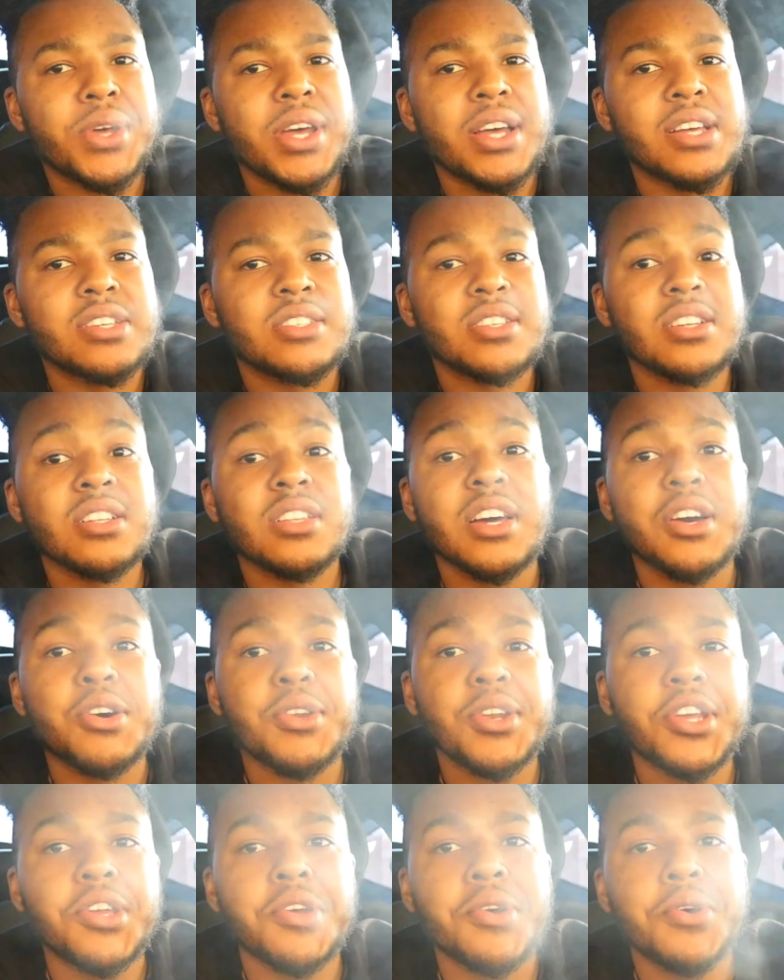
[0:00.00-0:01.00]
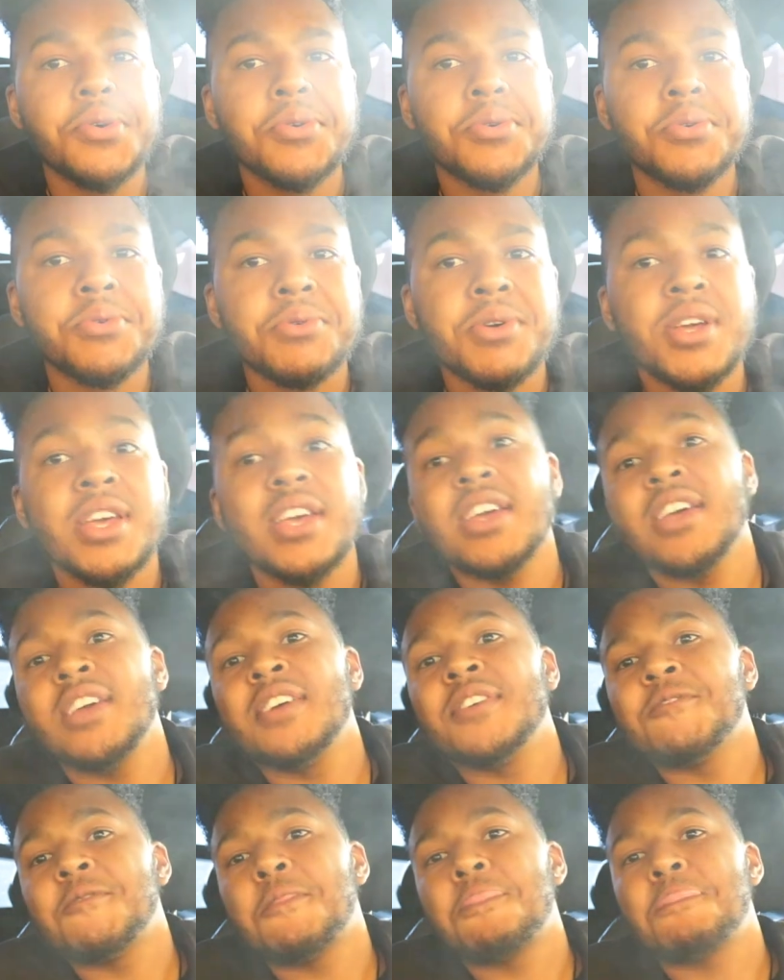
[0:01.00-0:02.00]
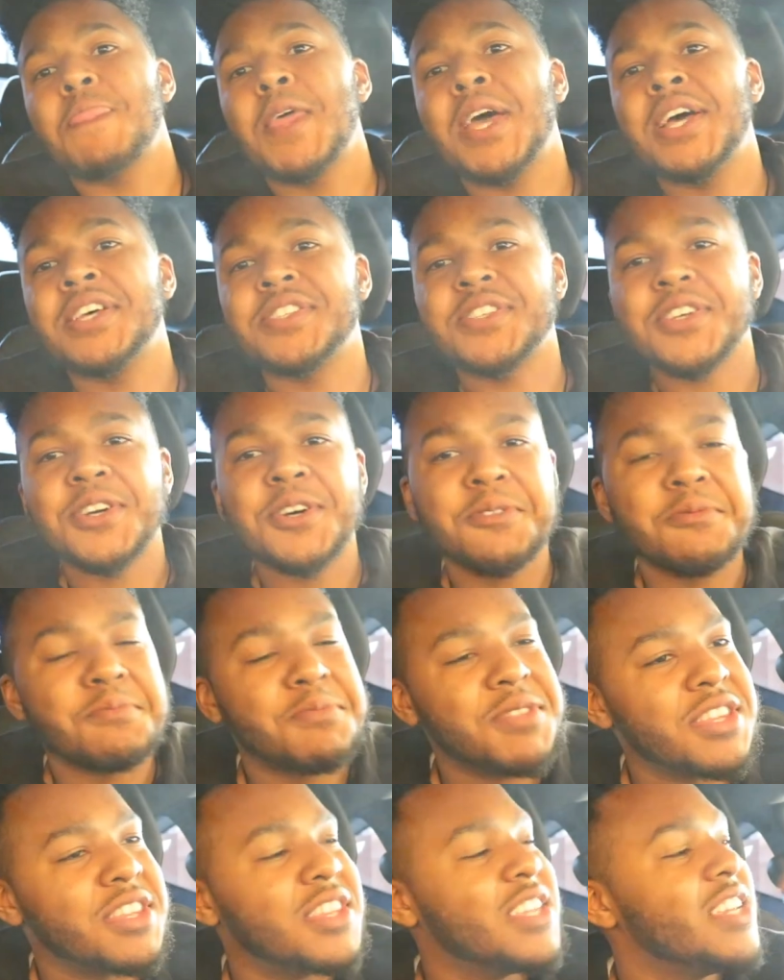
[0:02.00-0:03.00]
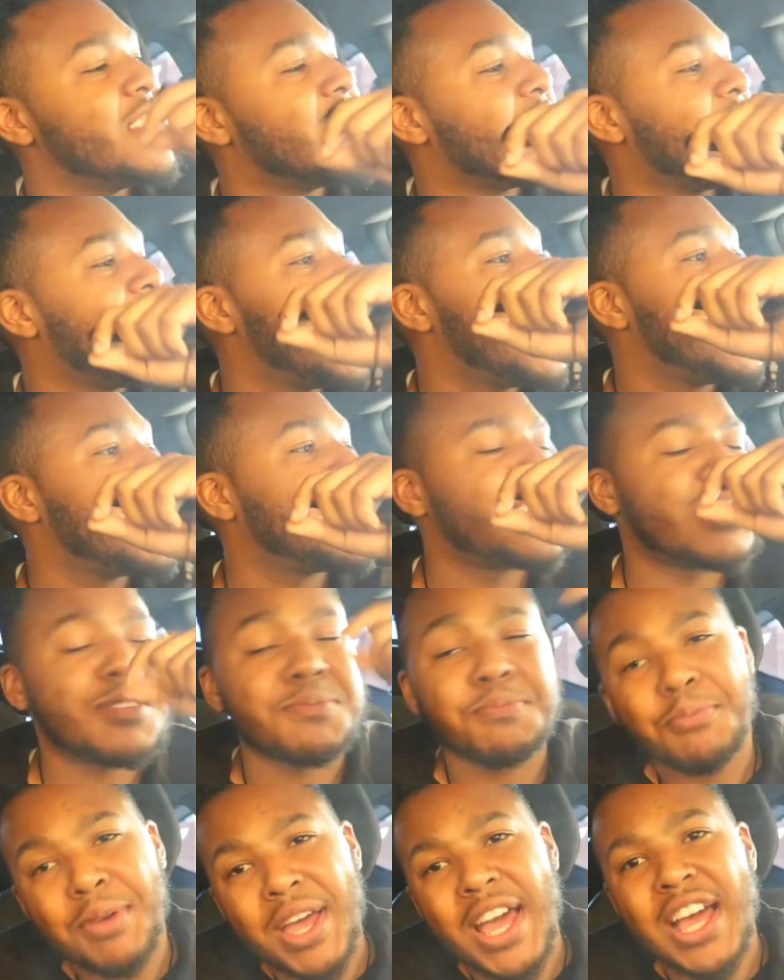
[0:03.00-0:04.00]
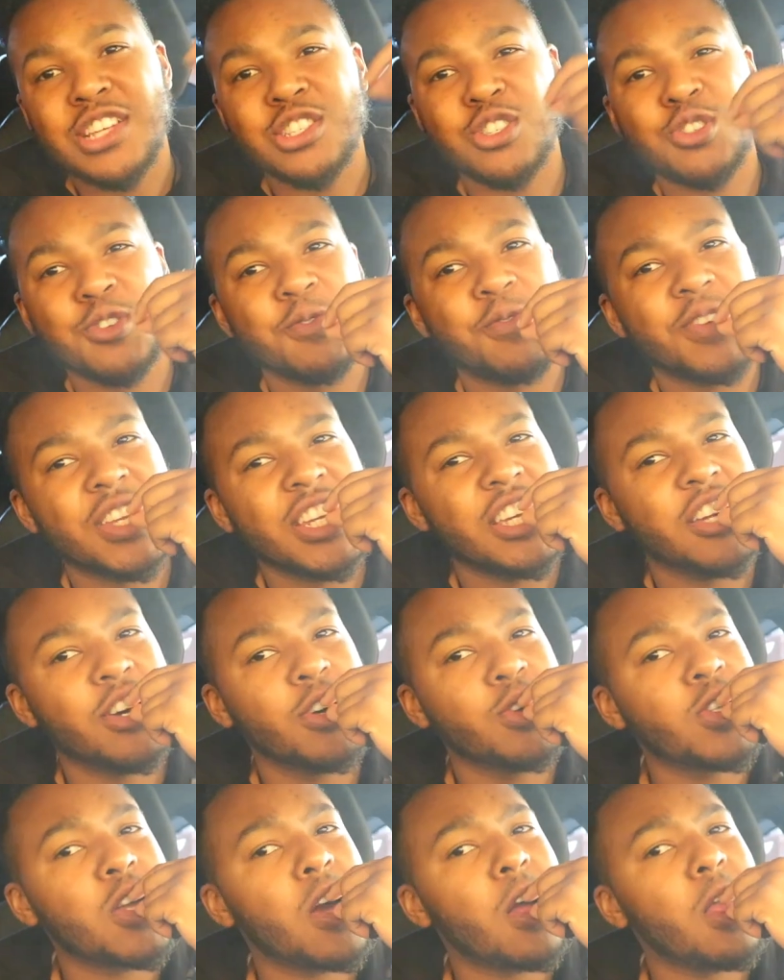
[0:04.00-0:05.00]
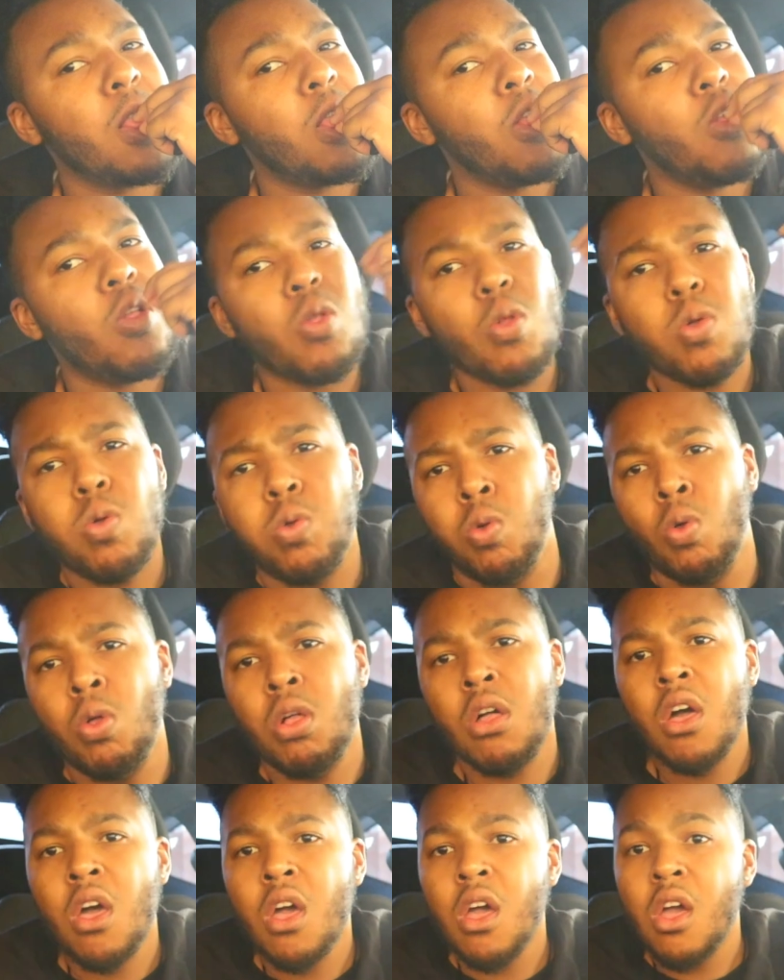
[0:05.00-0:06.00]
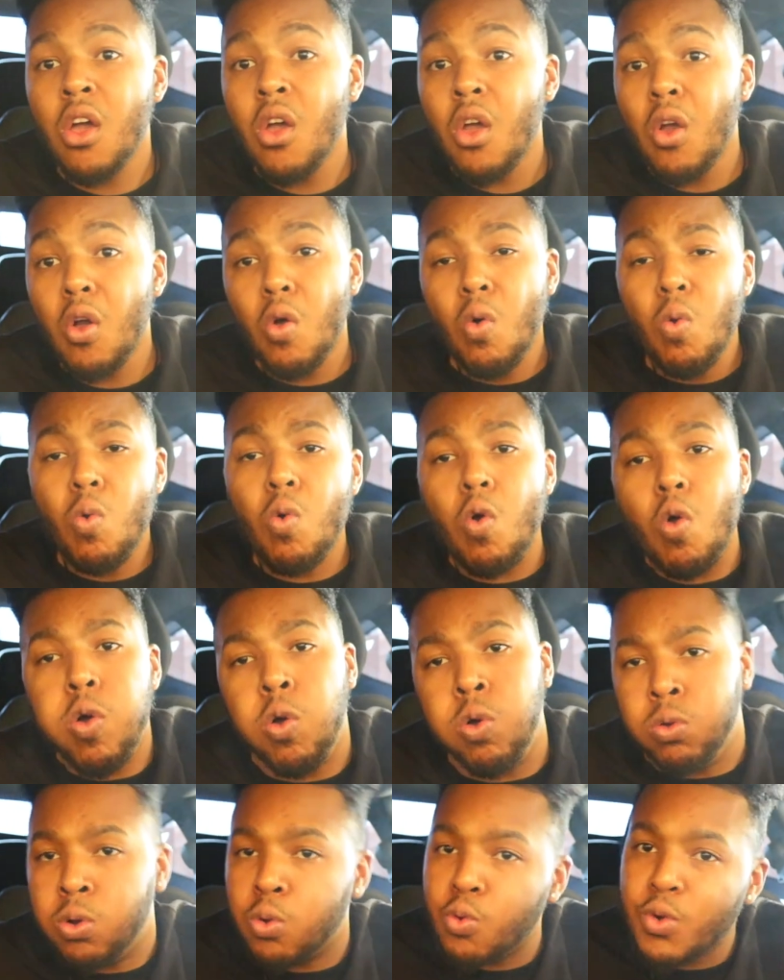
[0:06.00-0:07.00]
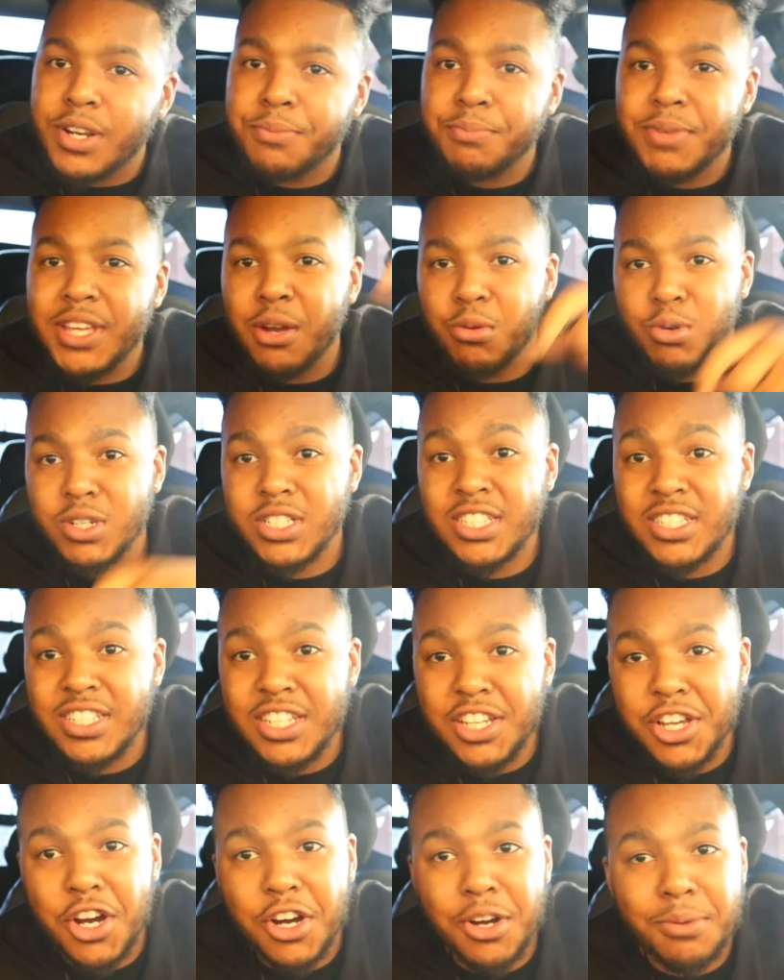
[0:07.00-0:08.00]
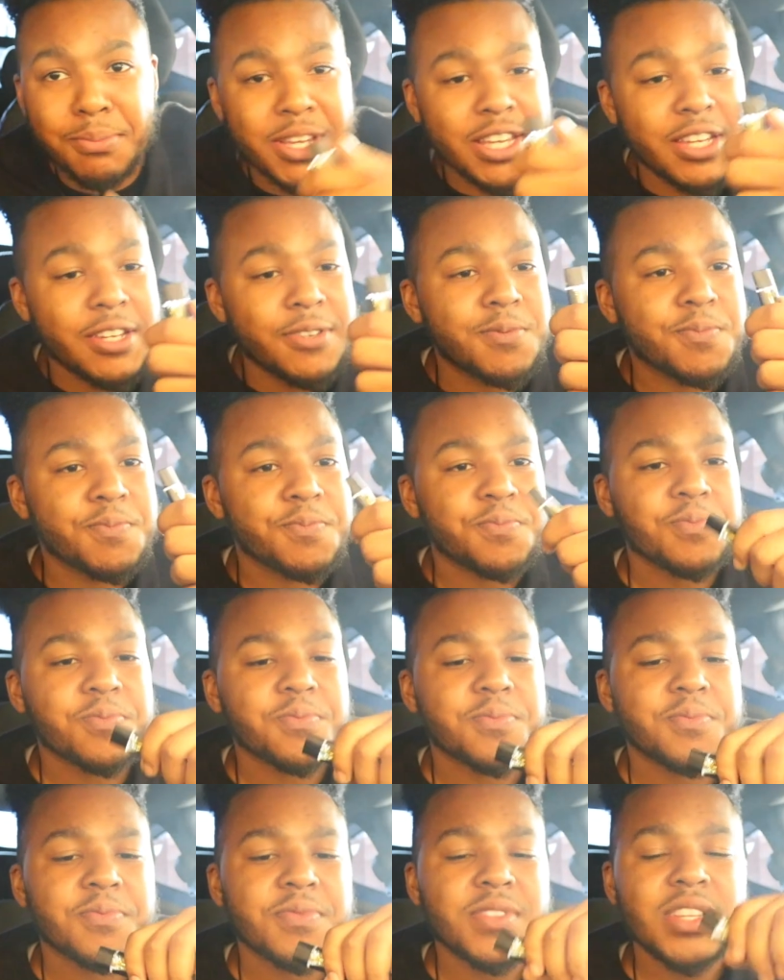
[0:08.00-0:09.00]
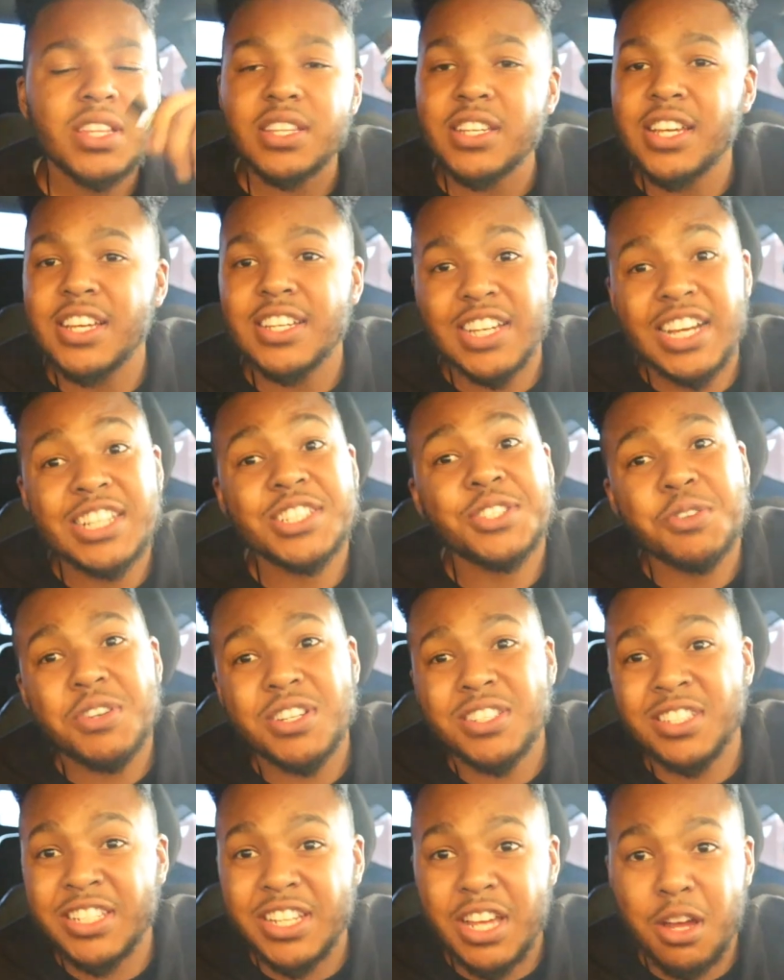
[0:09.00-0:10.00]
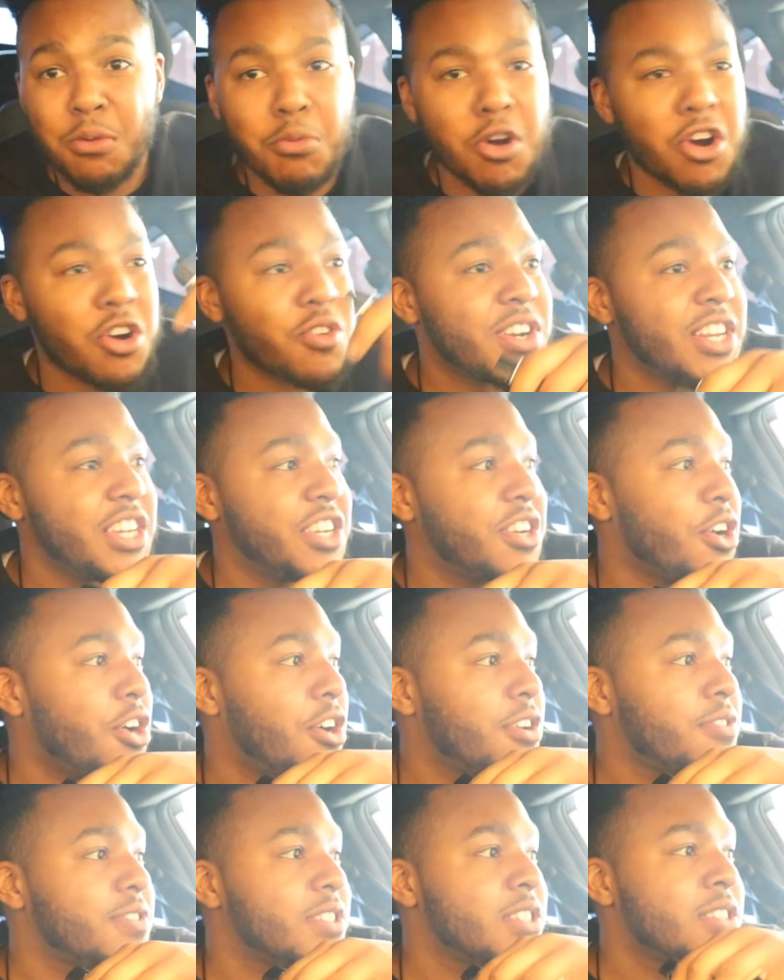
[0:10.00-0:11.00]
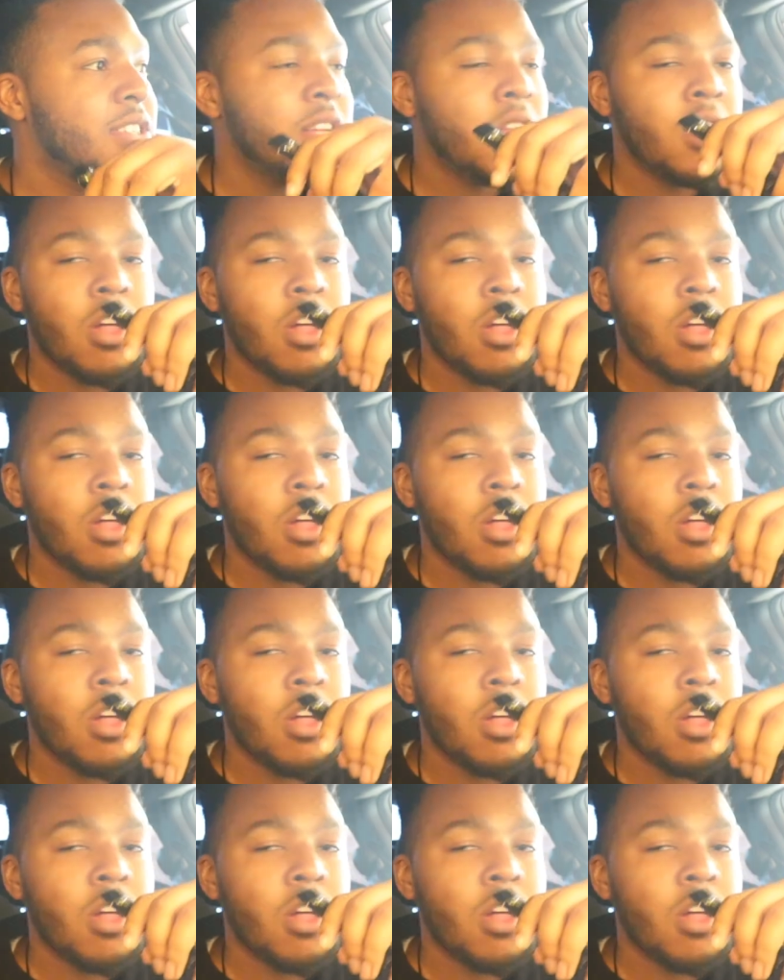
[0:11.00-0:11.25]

as cloudy as um these last past two videos. I want to be able to see y'all, man. As you can see, I'm already coughing,